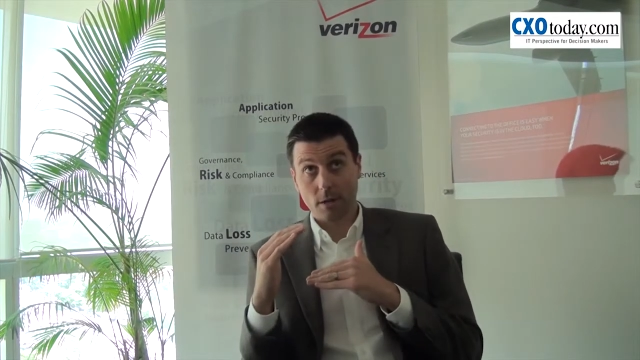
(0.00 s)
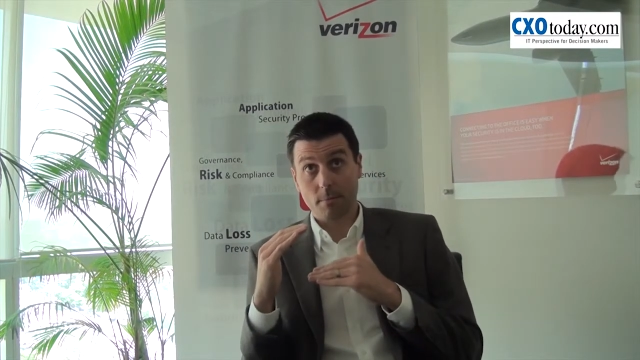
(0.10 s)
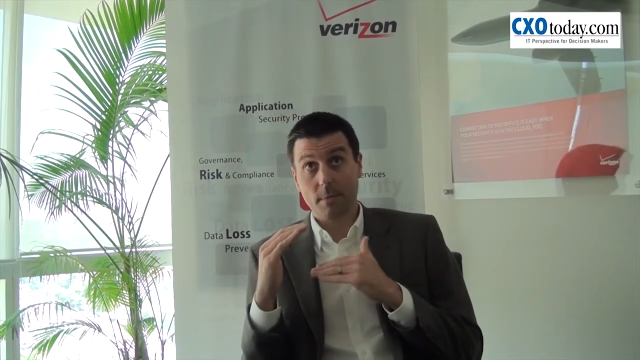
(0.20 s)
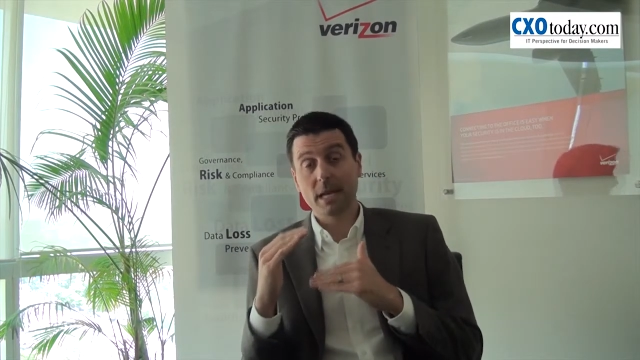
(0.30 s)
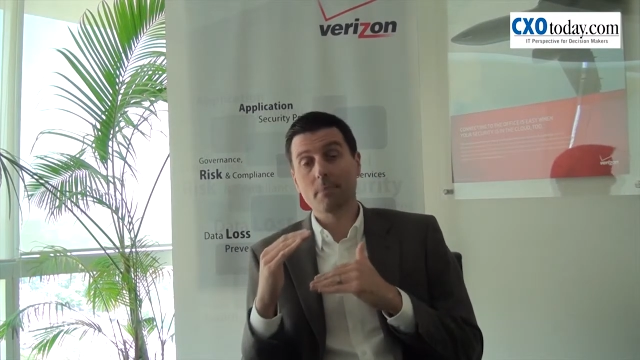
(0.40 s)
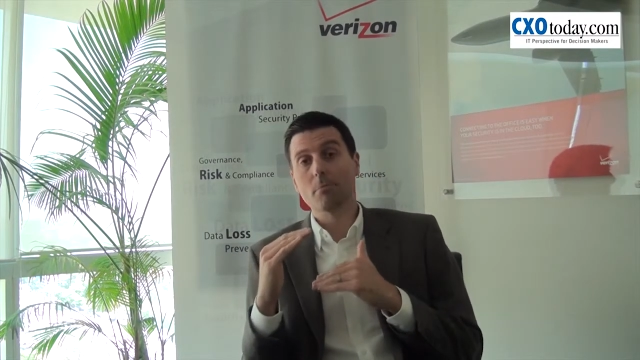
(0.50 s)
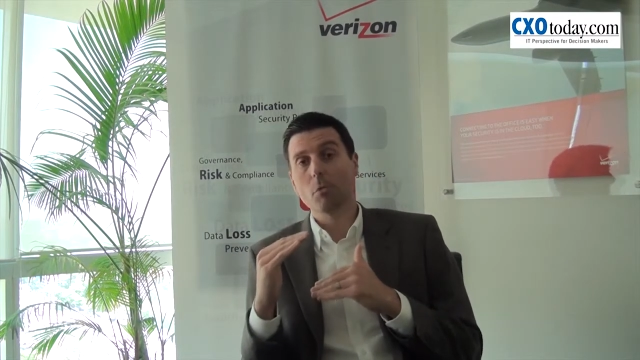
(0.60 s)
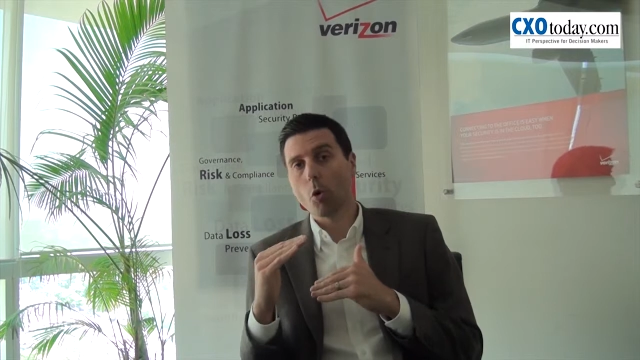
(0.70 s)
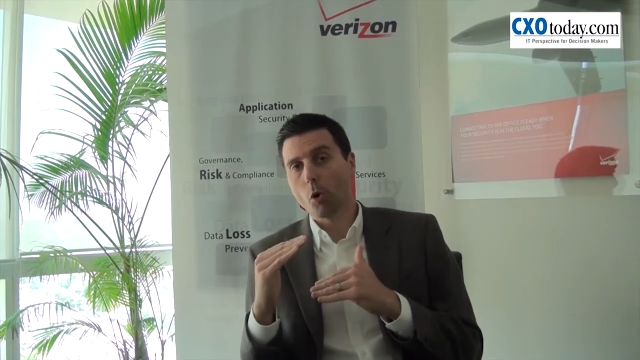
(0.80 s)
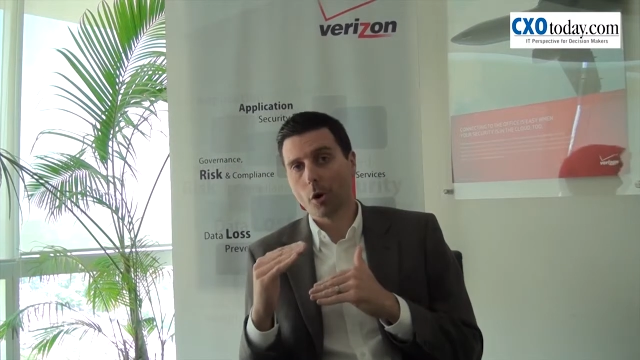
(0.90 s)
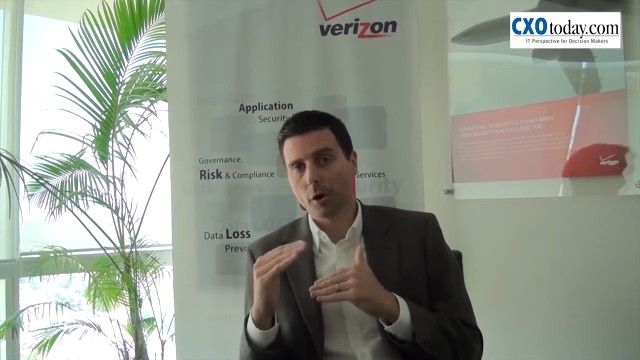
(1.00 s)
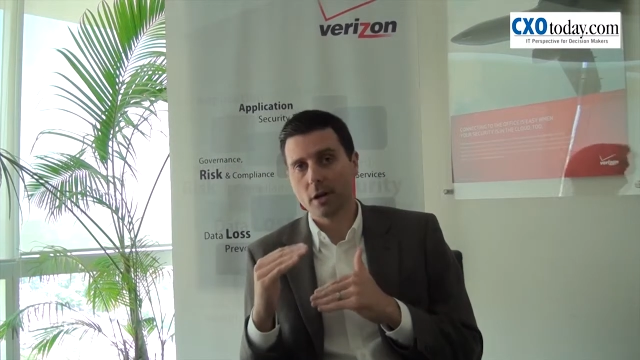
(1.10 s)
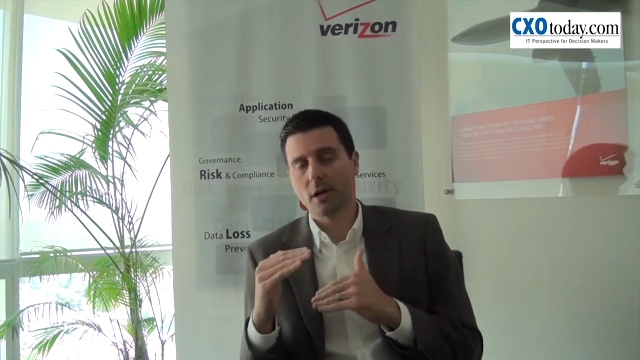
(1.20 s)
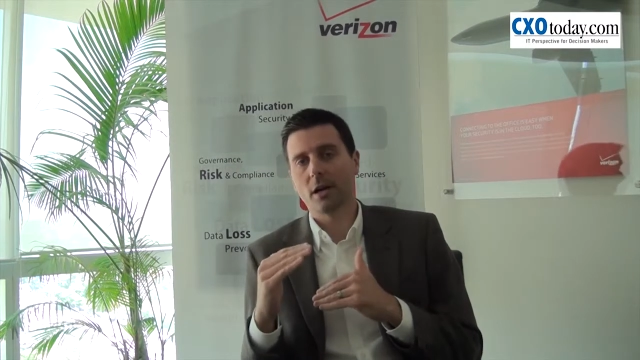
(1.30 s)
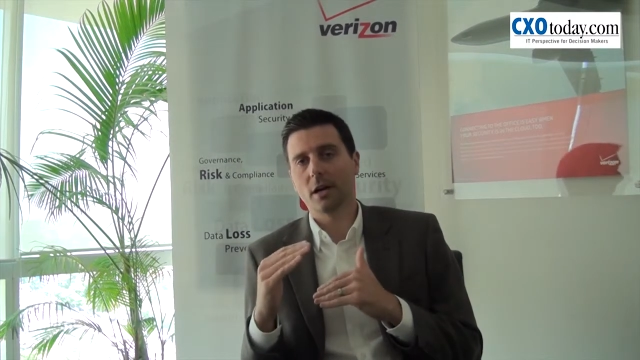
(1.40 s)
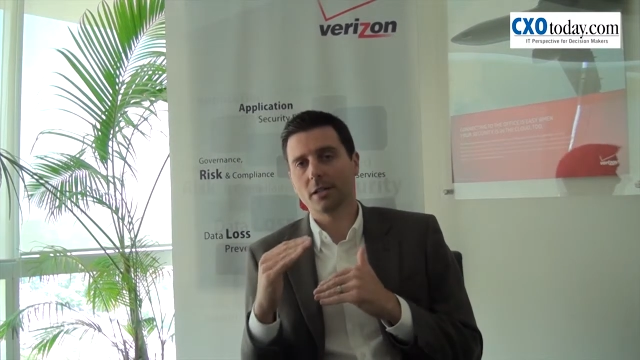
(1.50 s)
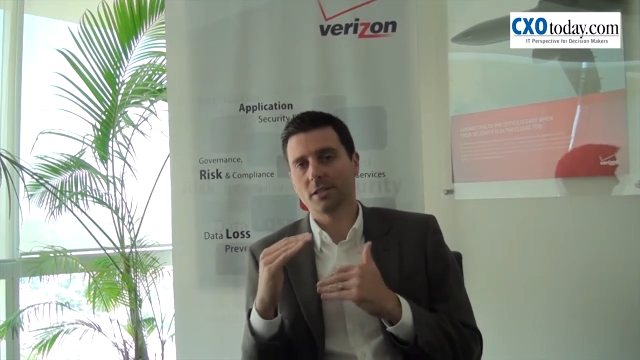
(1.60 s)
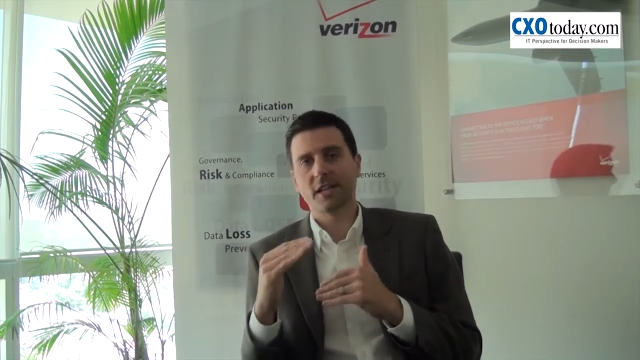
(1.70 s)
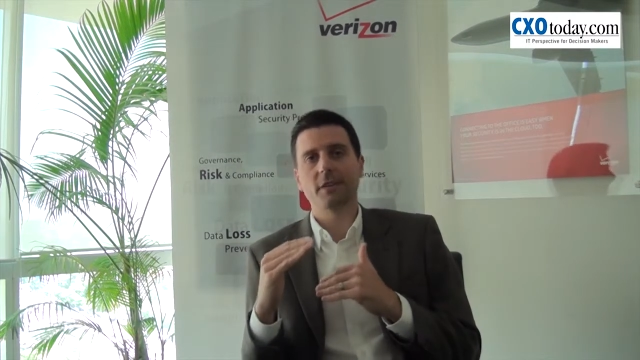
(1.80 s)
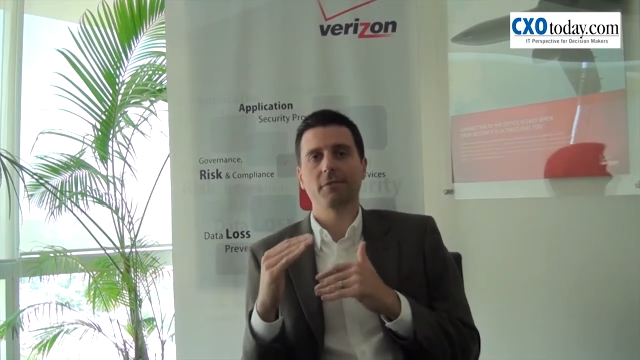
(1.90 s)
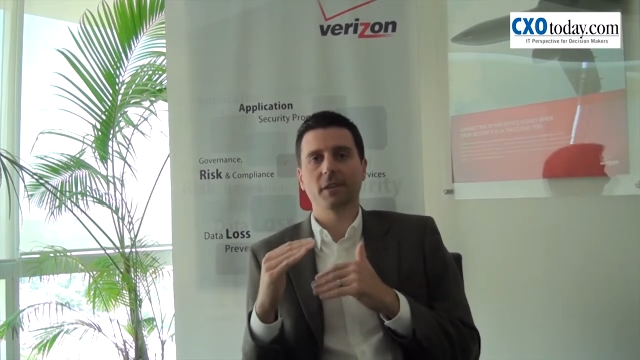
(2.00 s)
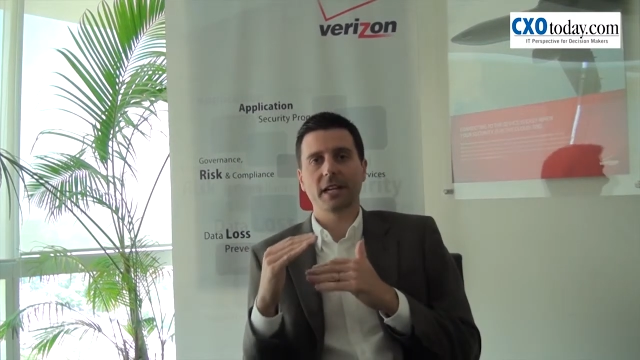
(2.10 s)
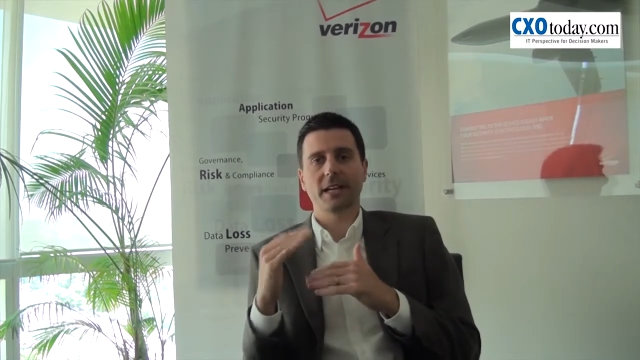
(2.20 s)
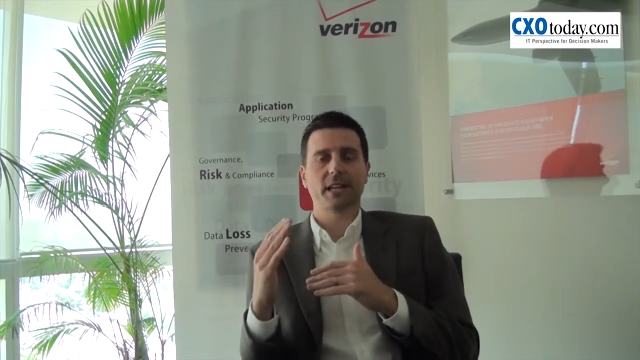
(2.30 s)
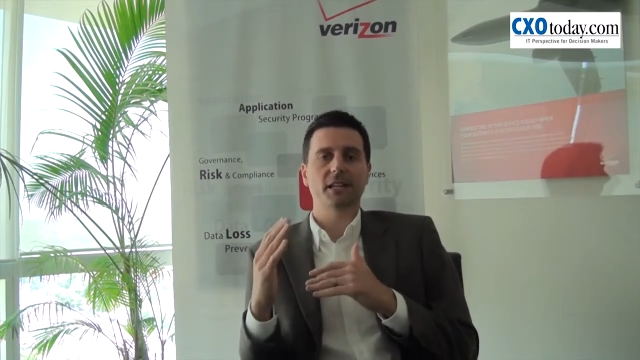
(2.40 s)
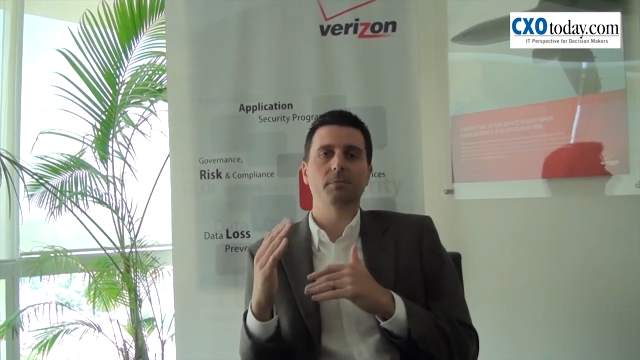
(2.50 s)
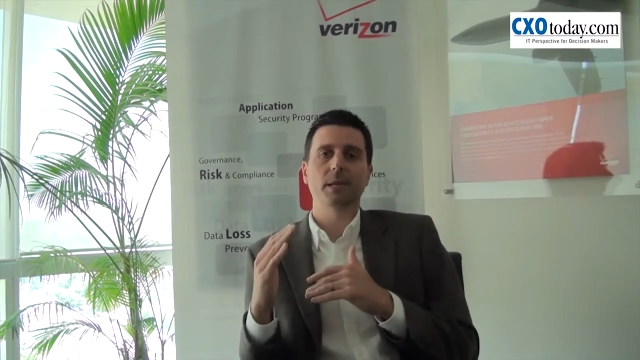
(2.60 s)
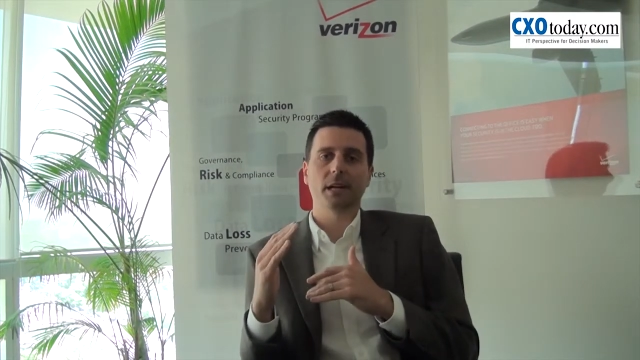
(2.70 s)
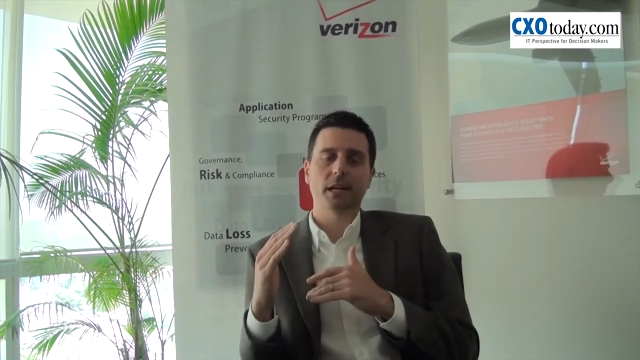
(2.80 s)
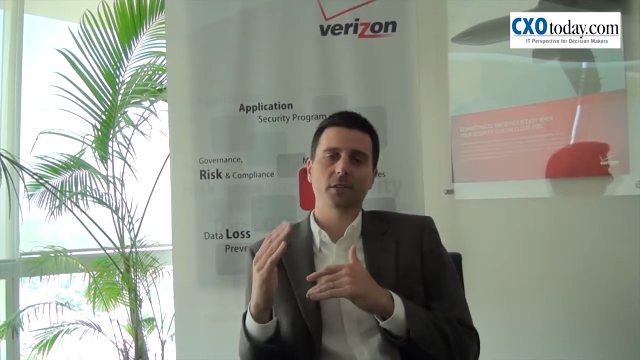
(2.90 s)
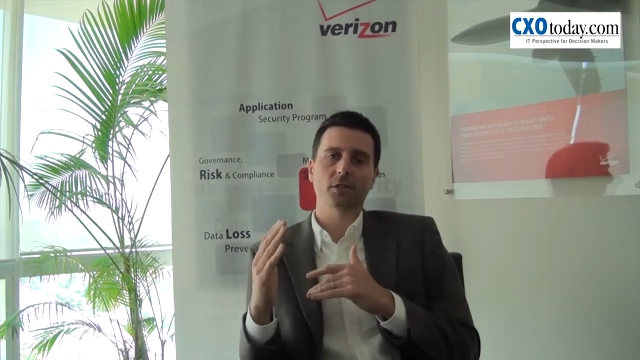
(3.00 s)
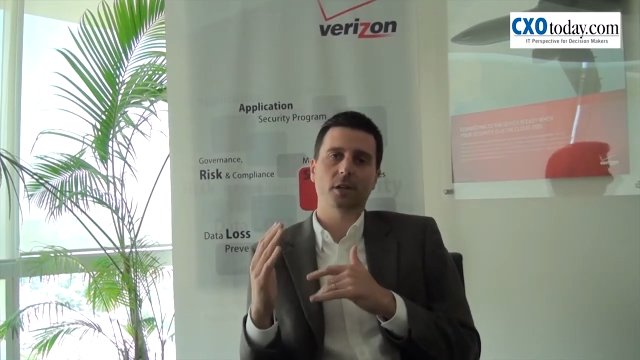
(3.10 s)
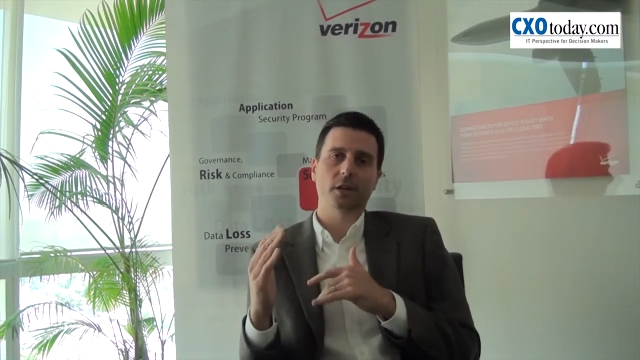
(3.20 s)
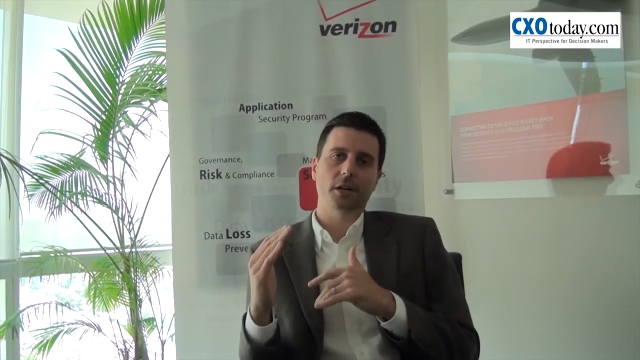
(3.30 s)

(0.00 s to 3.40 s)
many more state-affiliated espionage